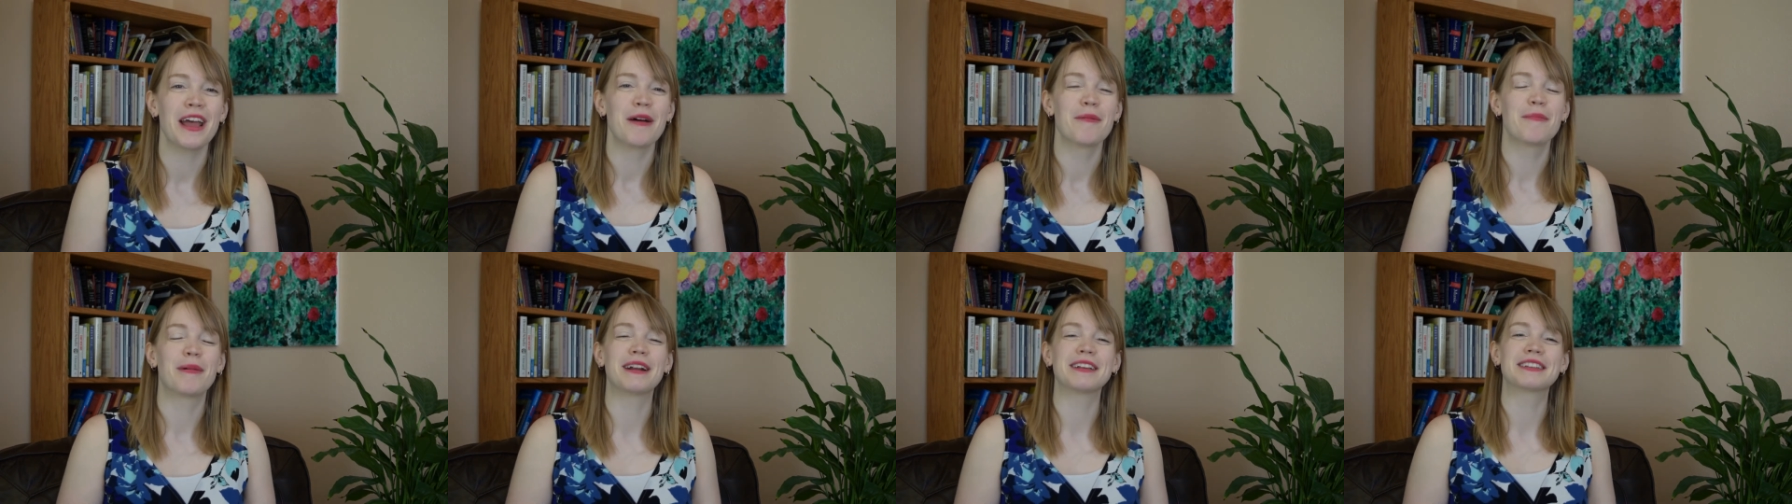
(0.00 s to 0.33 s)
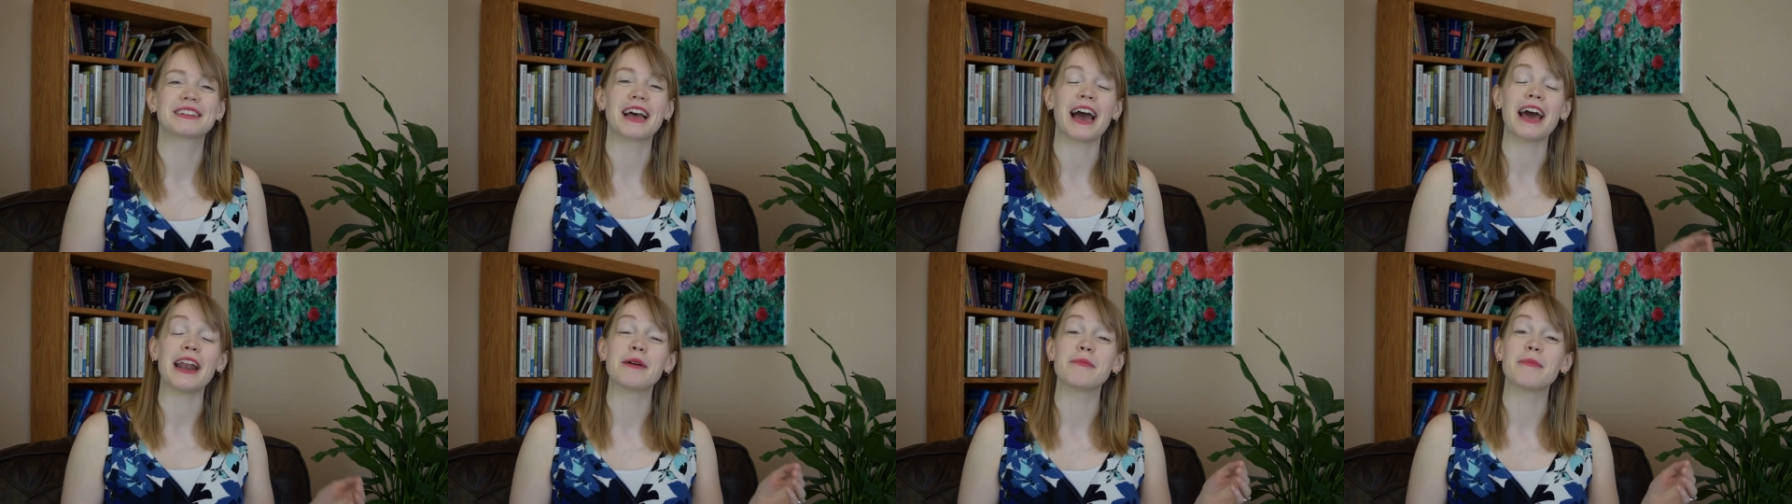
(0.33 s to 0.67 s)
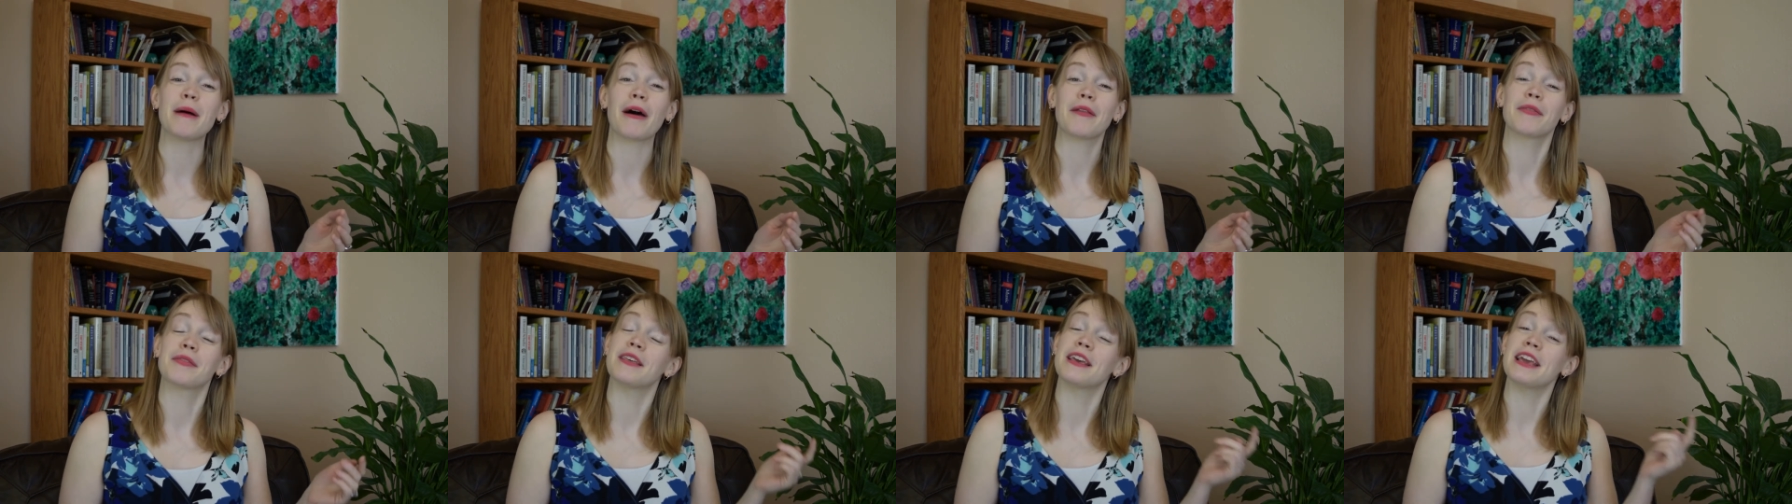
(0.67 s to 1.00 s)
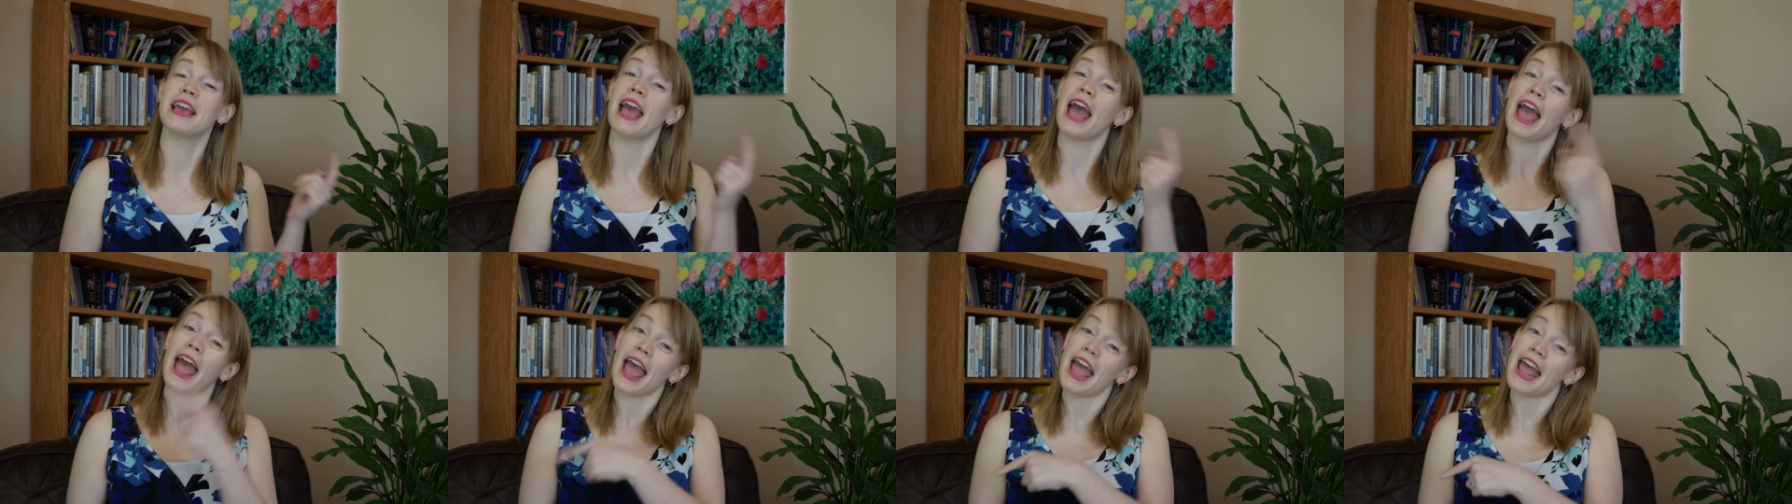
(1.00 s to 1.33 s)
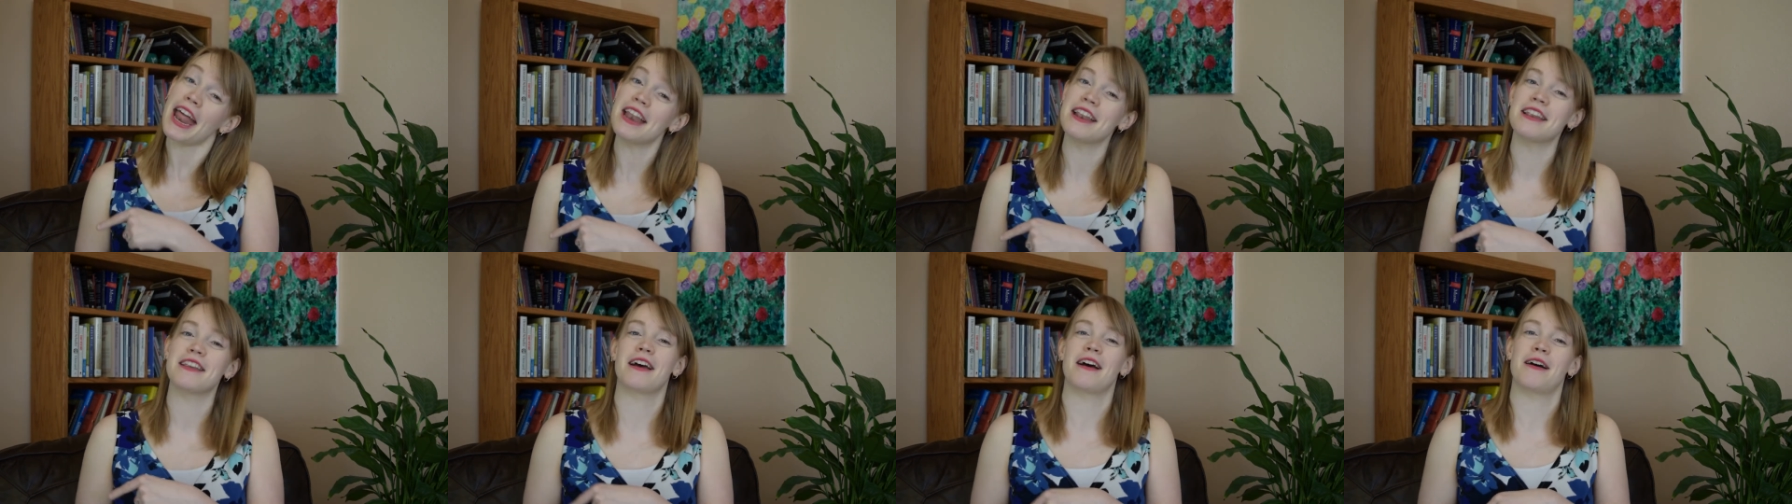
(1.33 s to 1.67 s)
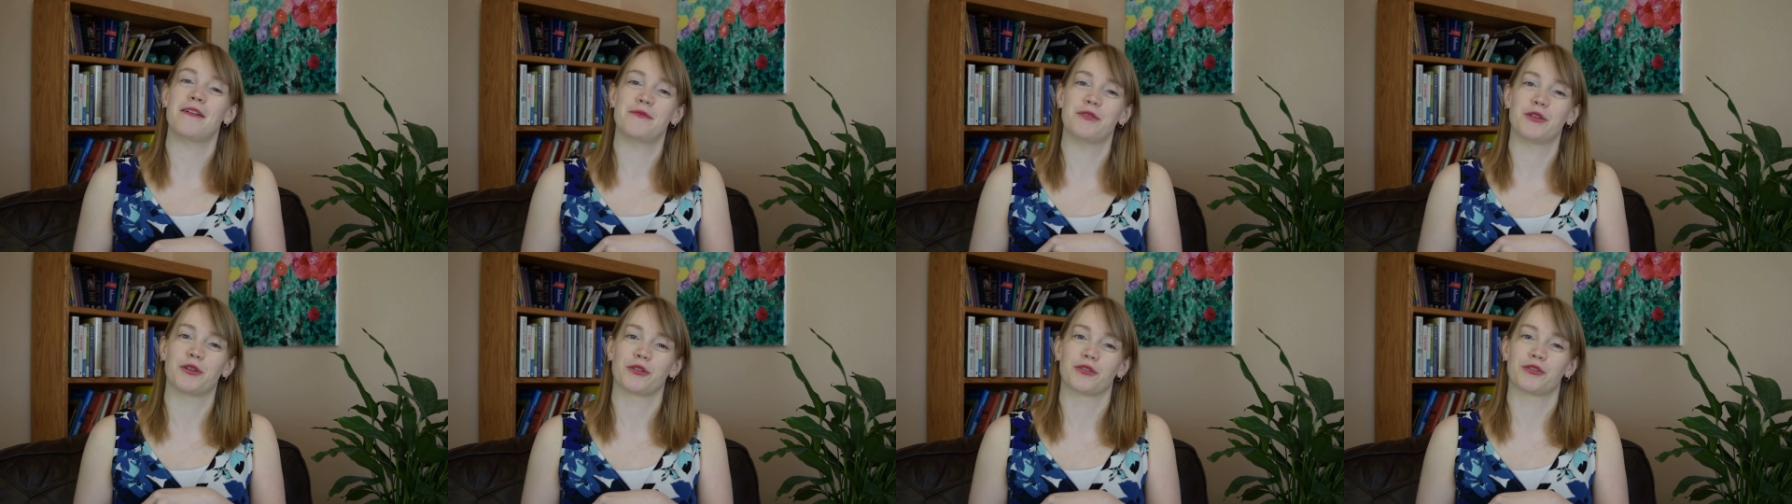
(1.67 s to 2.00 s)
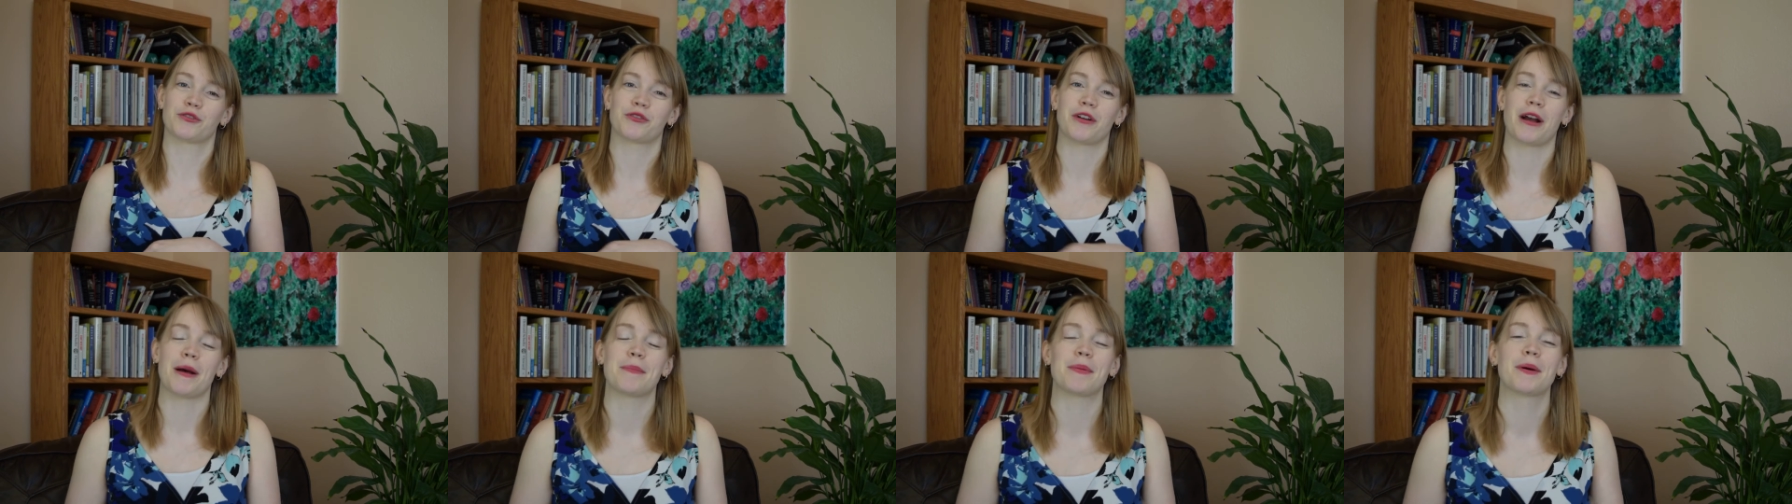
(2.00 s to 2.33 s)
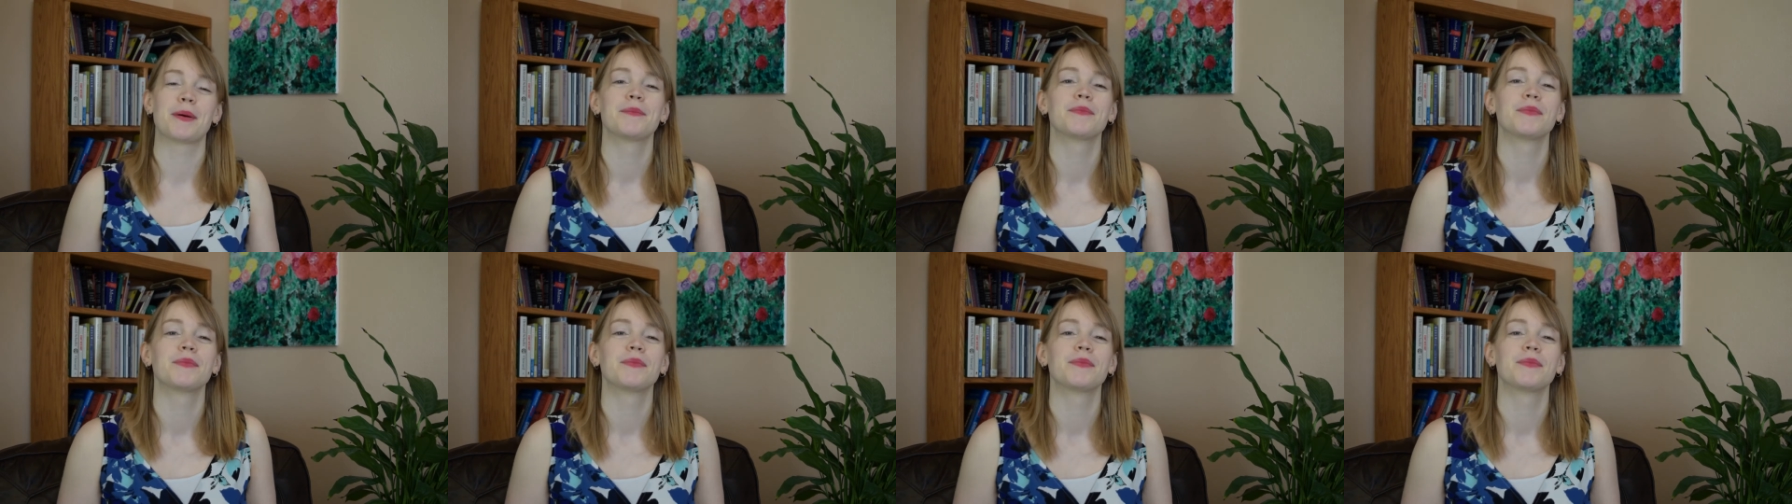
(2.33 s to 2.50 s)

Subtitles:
but it's kind of about the end of your trip.